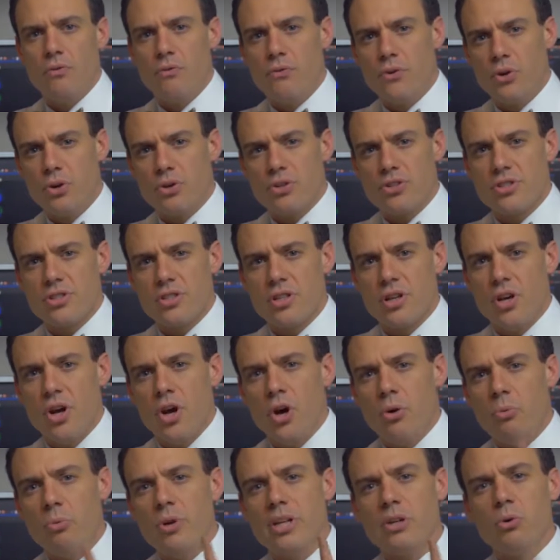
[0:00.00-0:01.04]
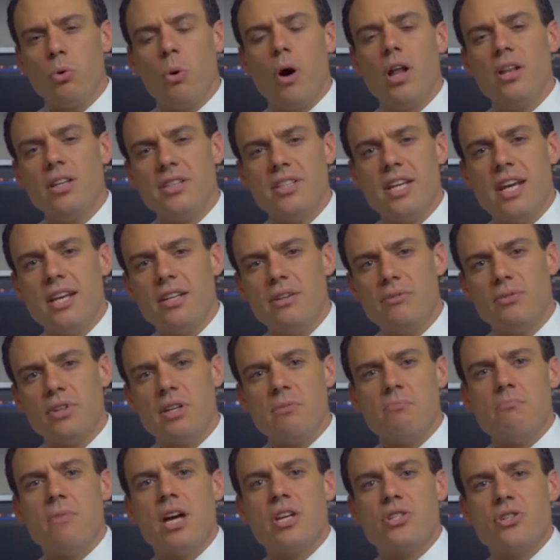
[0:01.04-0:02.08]
First, we
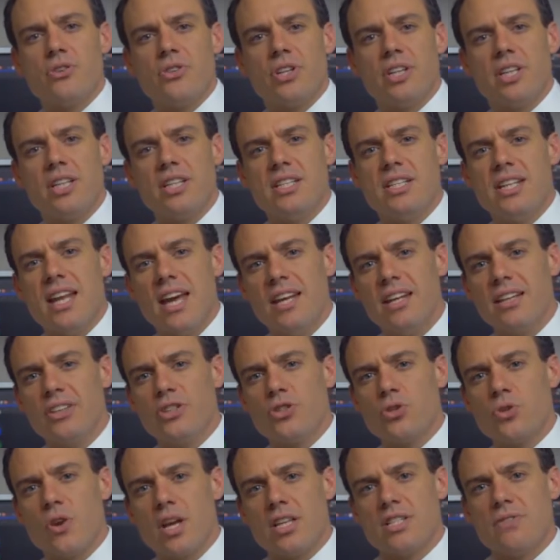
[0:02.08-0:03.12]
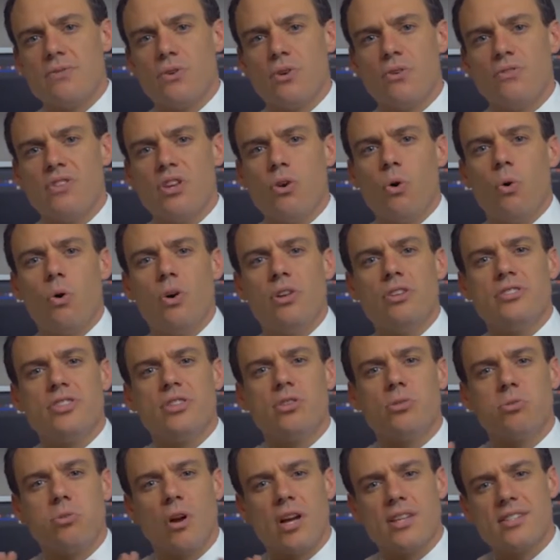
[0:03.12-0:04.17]
qualitatively measure the kinetic transfer of the oils
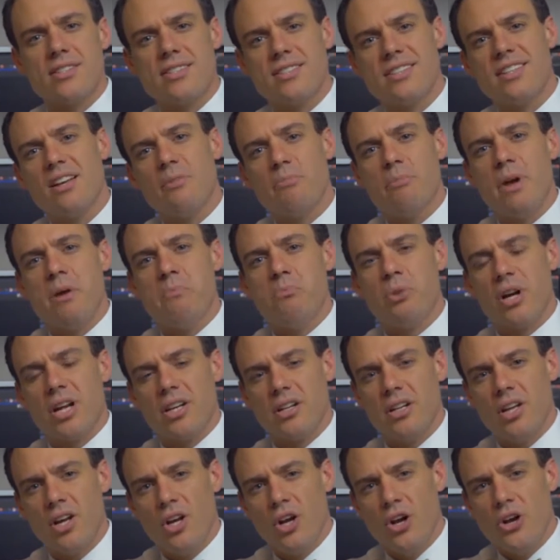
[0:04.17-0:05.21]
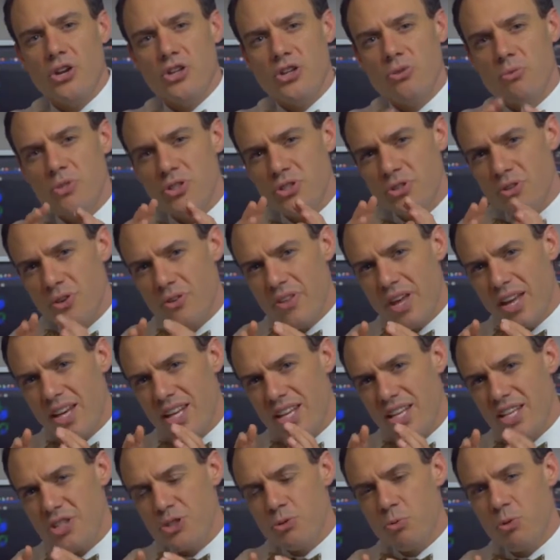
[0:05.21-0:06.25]
across the cell membrane to ensure that
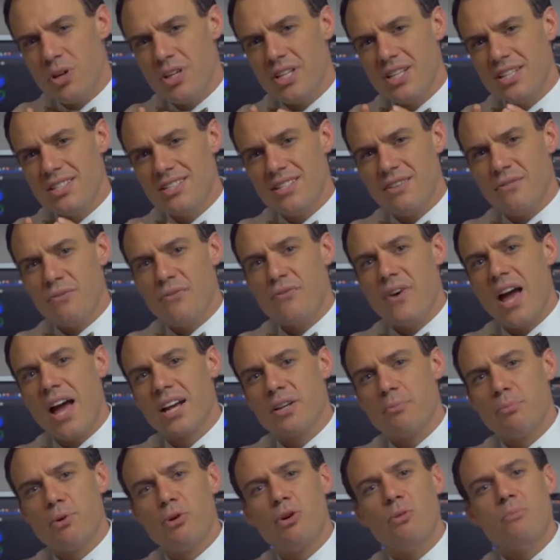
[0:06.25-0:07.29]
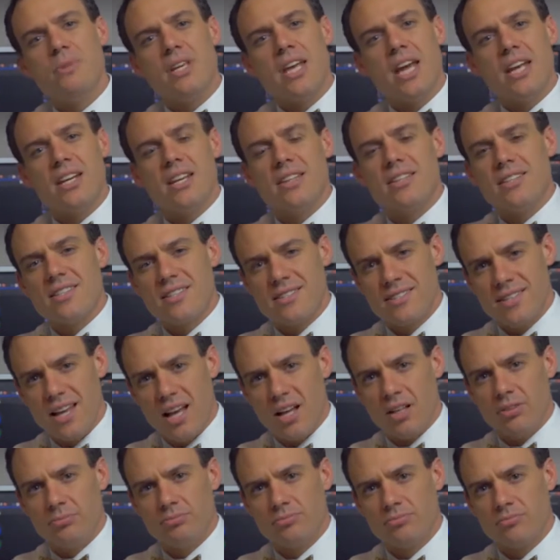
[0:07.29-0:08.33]
each one is in fact permeating the
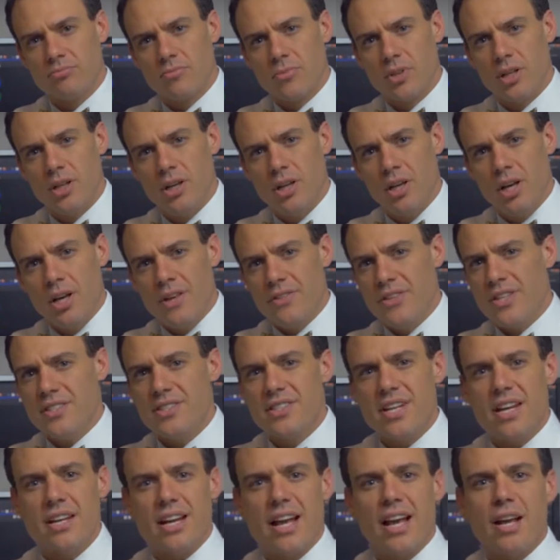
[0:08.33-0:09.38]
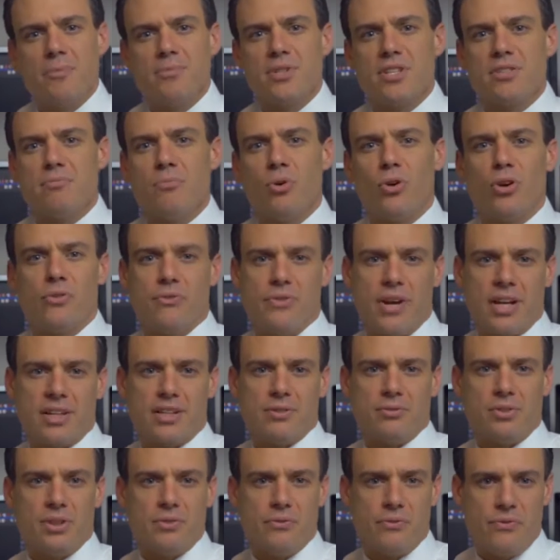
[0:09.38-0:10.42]
cell. This data helps us more
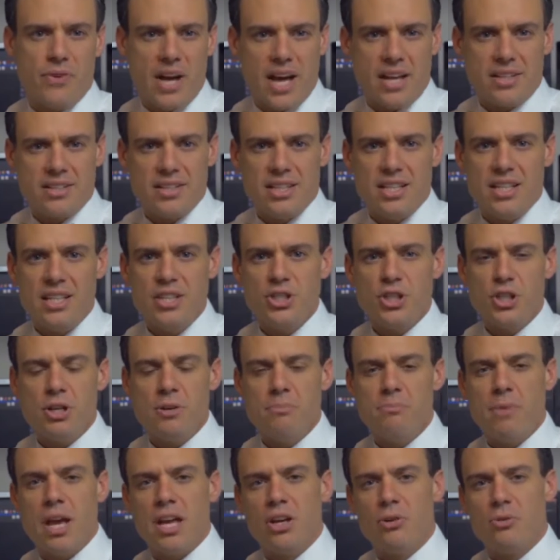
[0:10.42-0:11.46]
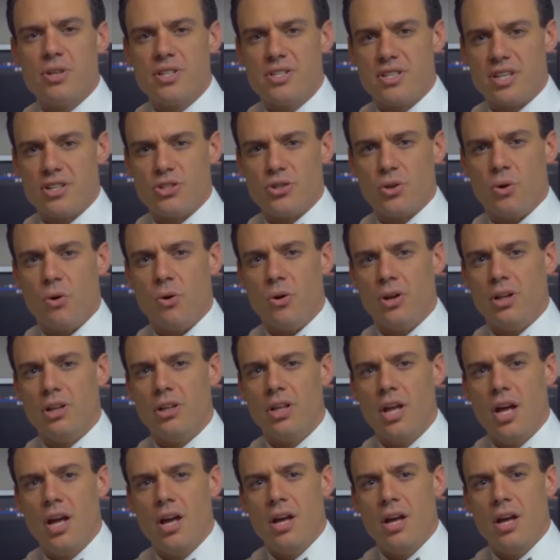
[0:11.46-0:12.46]
effectively vet each Améo essential oil